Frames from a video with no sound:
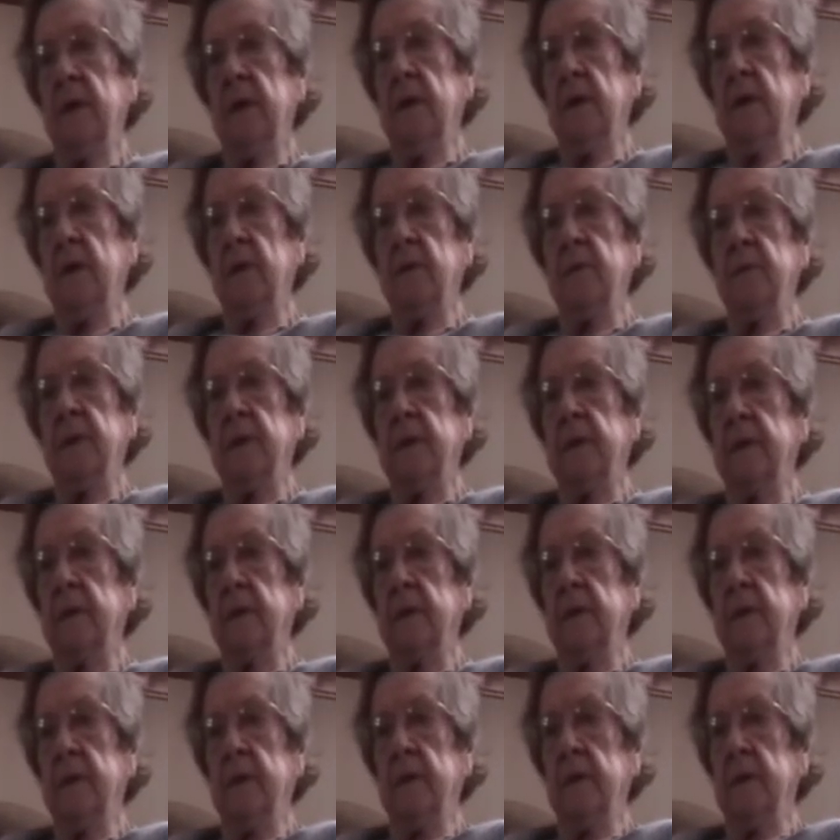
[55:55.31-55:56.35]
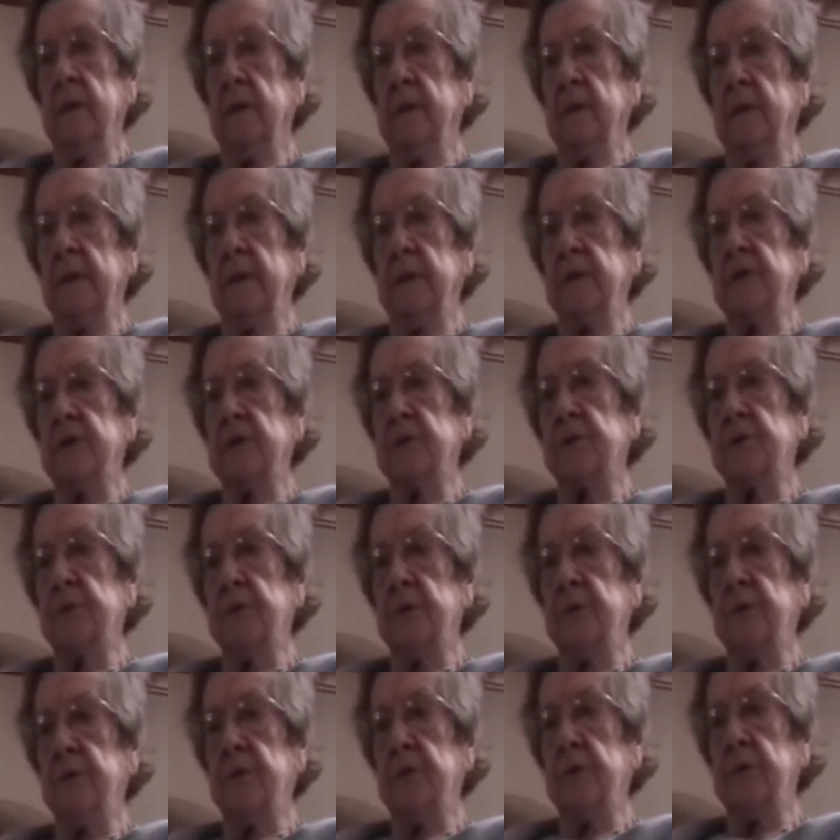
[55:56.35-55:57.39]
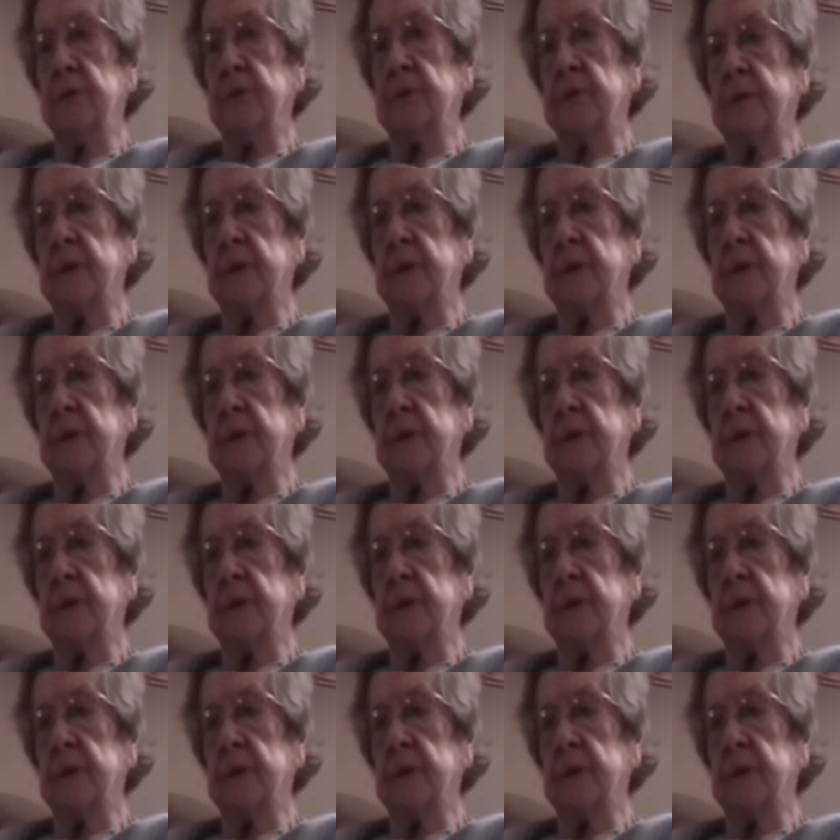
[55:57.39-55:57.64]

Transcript: home, and they just refused.